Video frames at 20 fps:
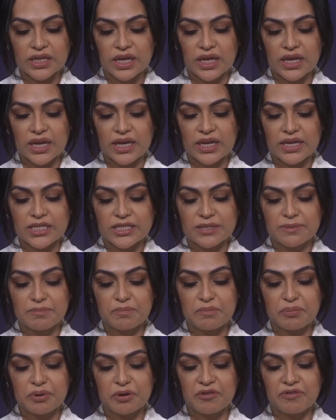it is
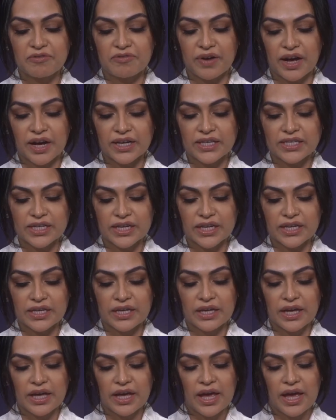providing